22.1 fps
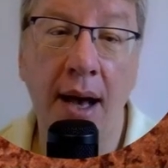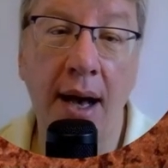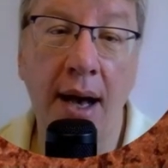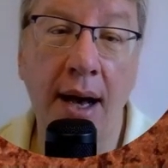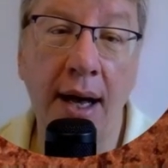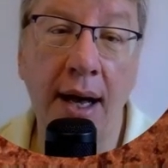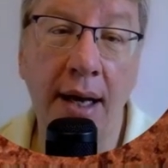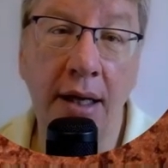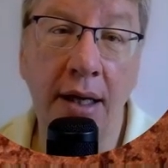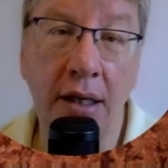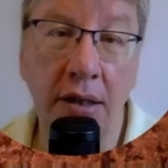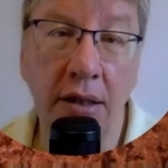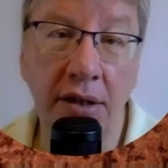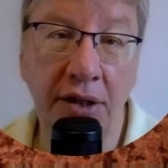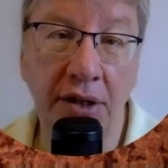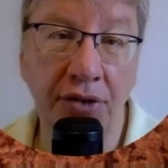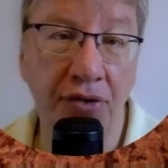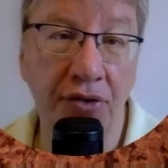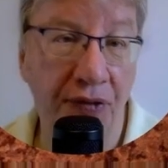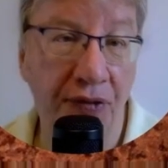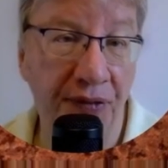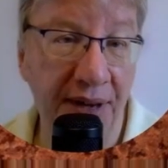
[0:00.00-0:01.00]
Alcor
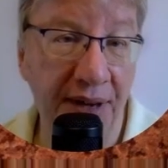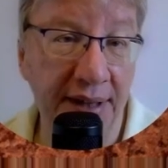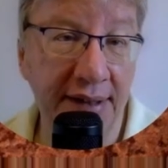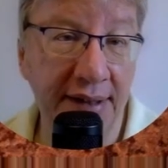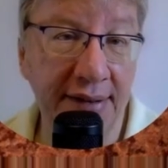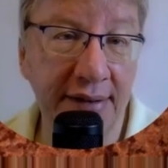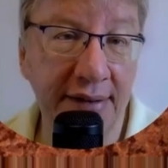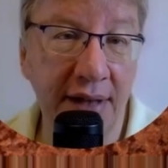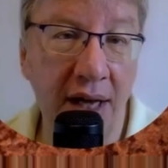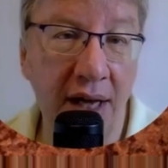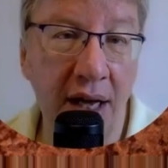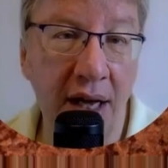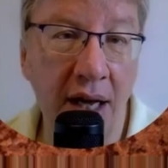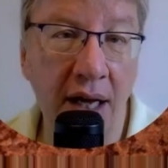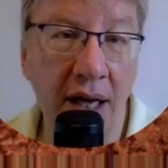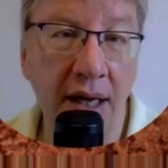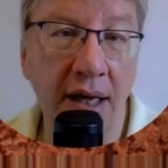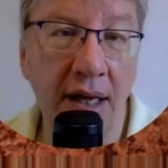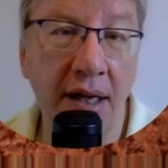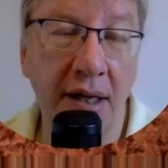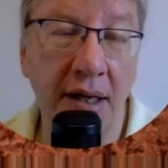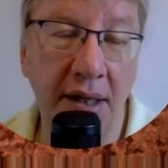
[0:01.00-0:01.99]
is a faint
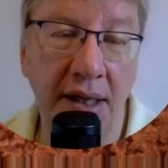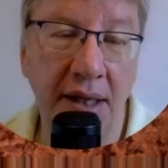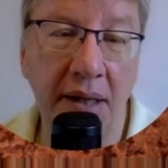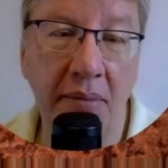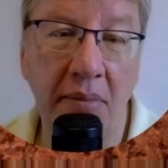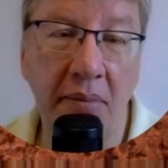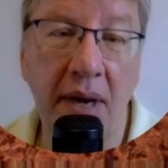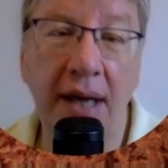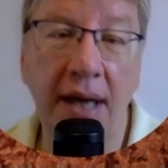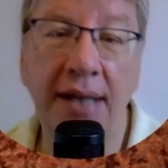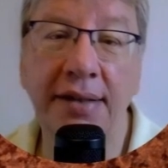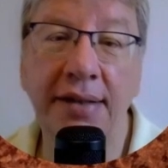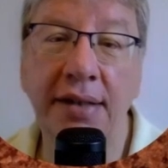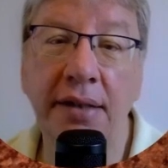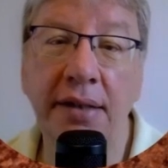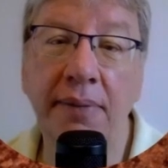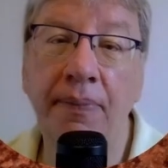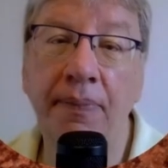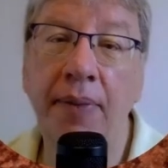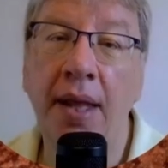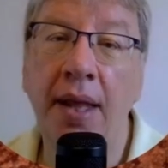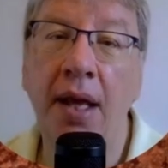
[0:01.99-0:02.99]
star near
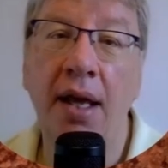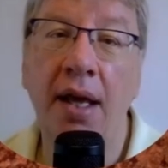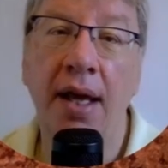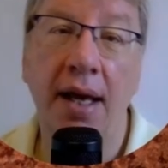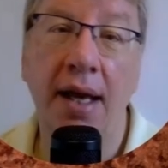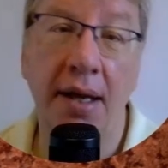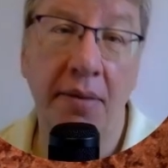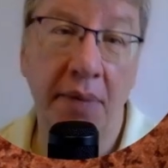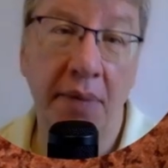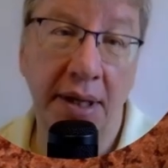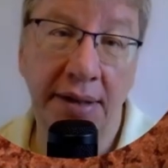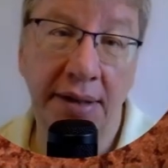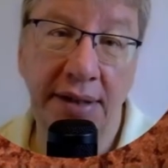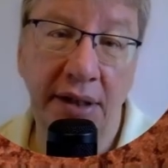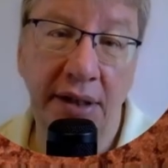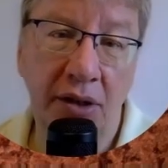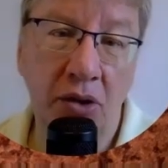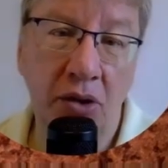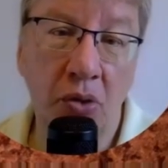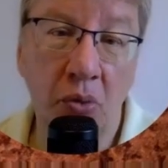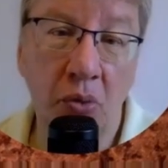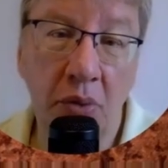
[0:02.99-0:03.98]
Mizar, and Mizar
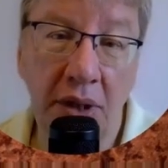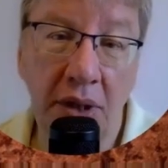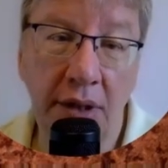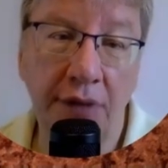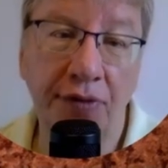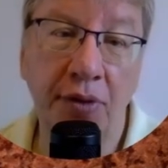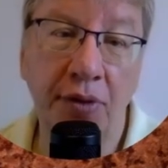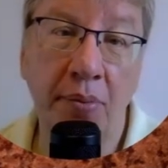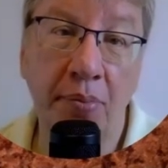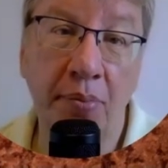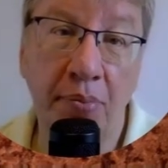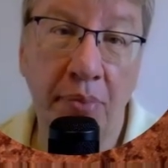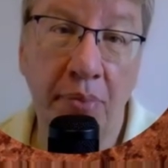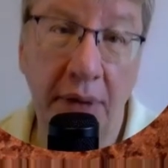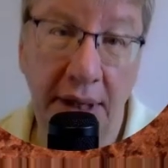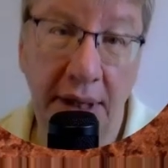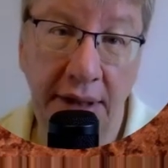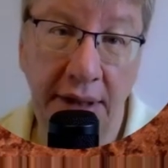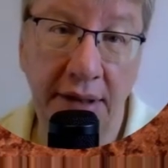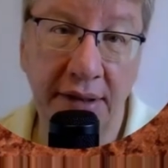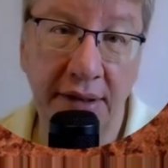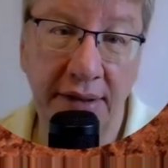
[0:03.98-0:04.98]
is one of the
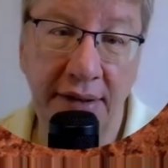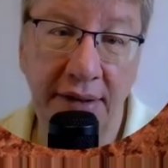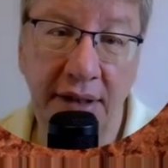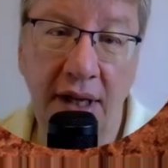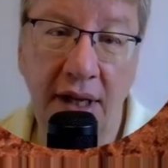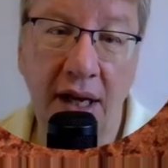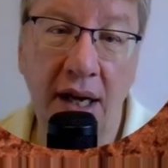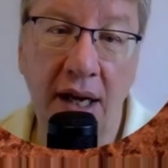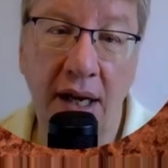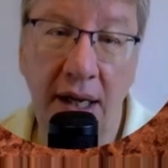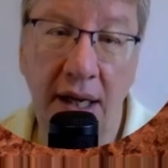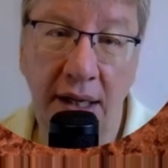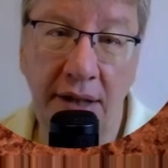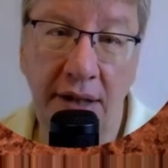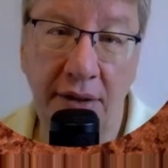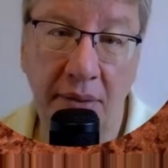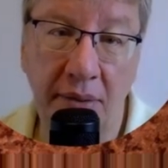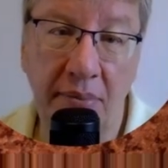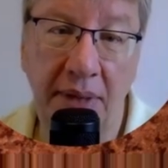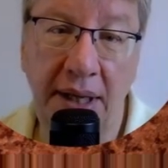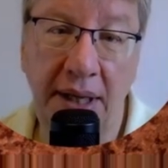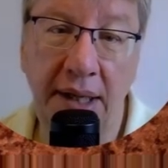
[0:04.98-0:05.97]
brightest stars in the
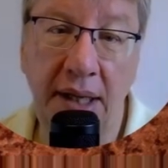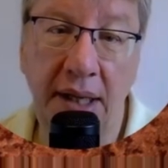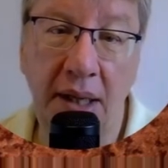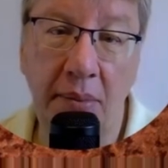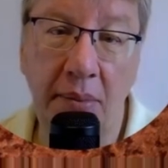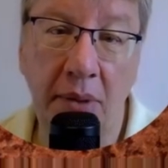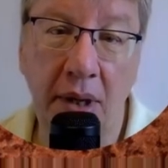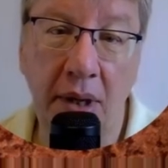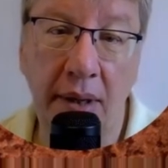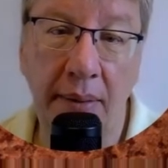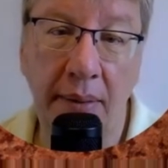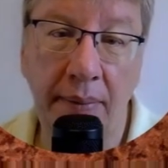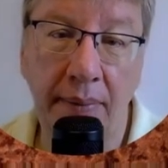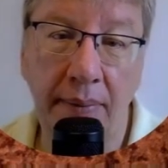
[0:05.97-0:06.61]
Big Dipper.